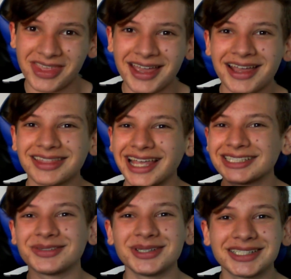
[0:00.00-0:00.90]
Thanks
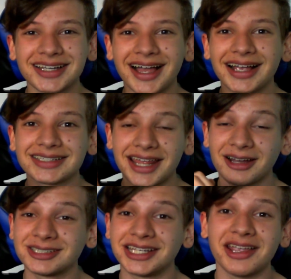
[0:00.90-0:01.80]
for watching, guys, and I'll
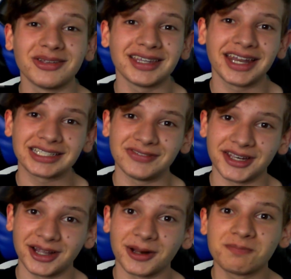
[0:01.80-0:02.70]
see you in the next
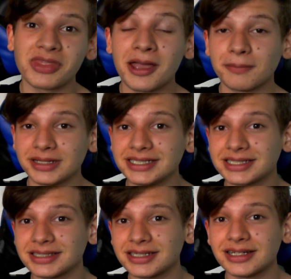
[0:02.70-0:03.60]
video. Please
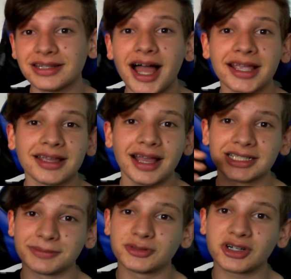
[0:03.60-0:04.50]
consider liking and
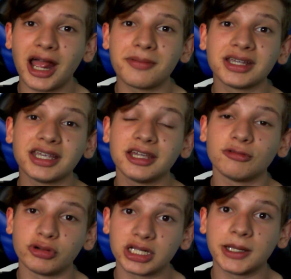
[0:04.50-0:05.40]
subscribing. It
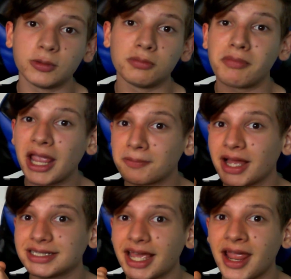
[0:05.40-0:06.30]
really would make my
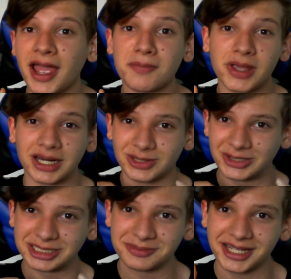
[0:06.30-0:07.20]
day and mean a lot
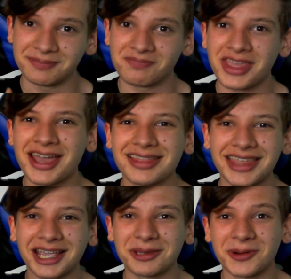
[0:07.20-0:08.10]
to me.
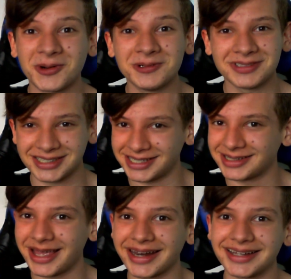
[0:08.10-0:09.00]
Thank you all. See you
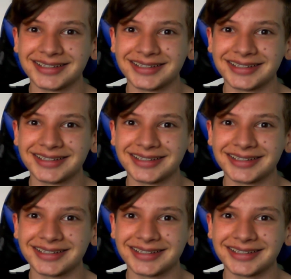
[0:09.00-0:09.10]
later.